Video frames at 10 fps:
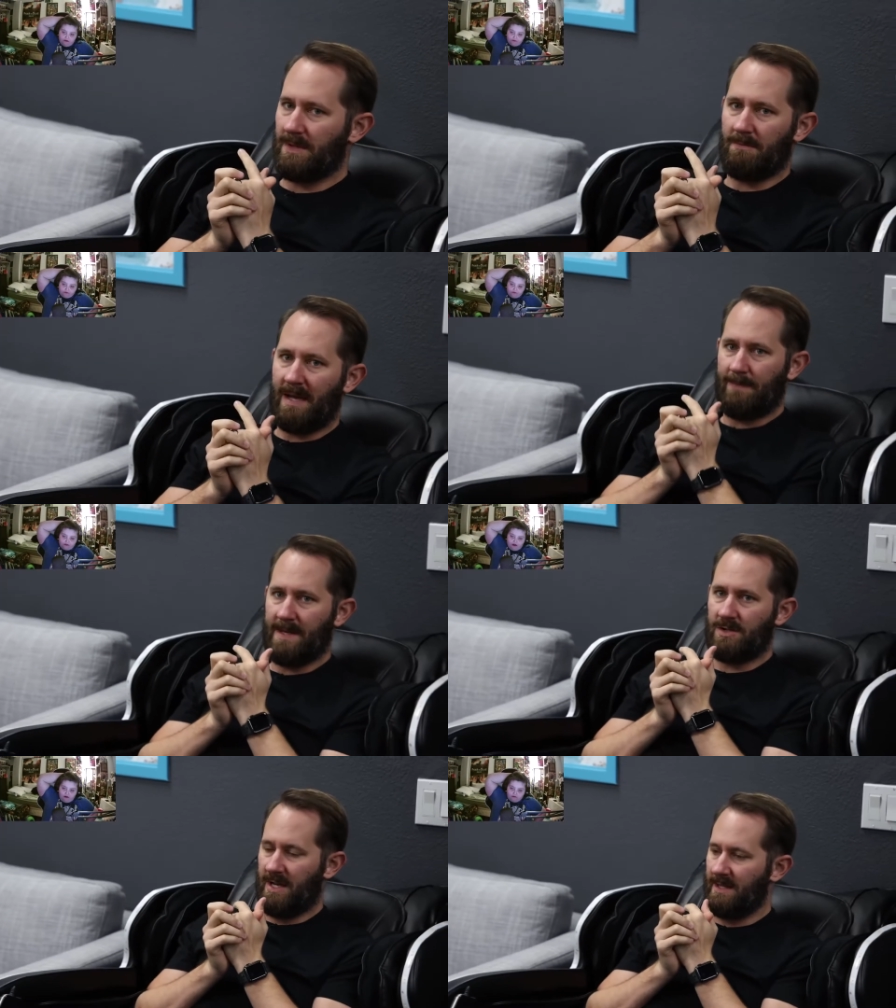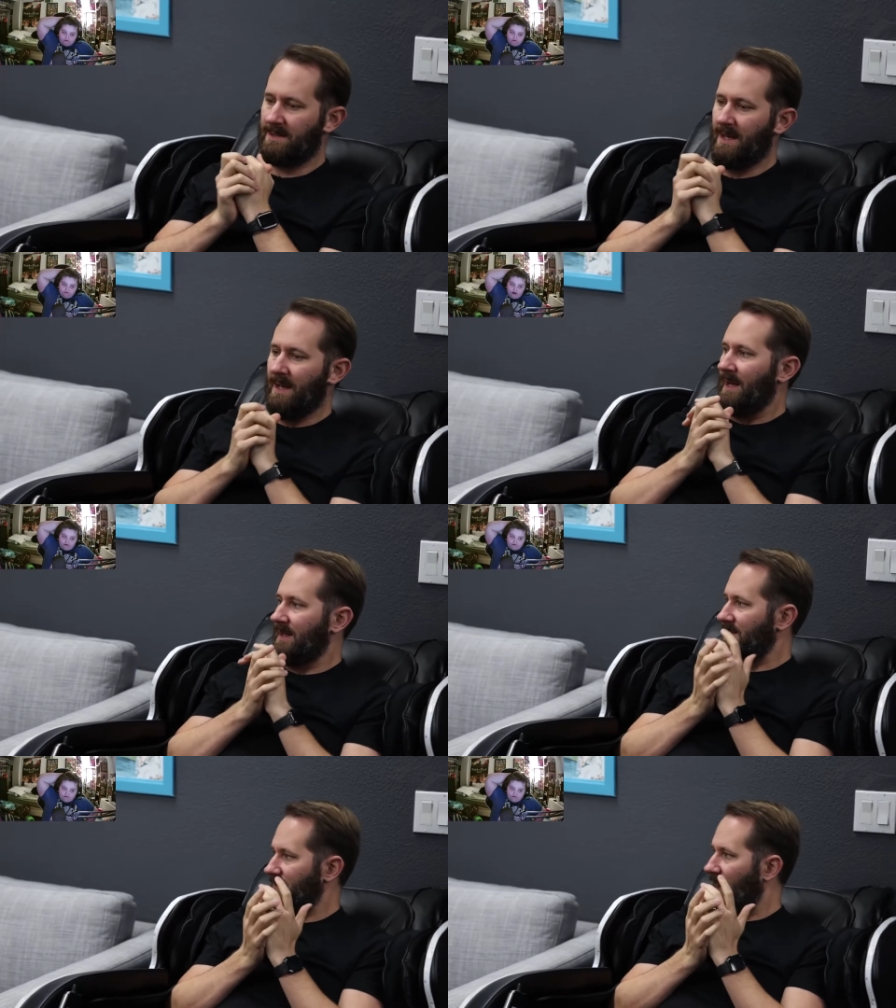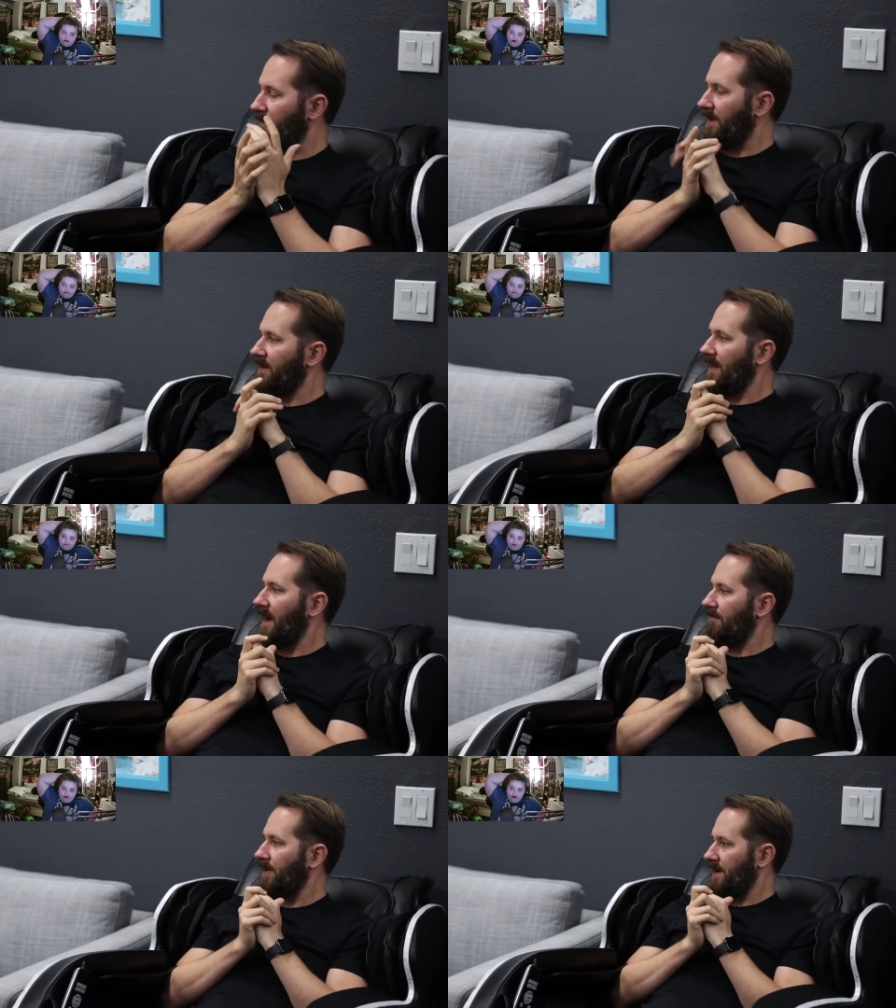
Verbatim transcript: but there might be a chance in stopping that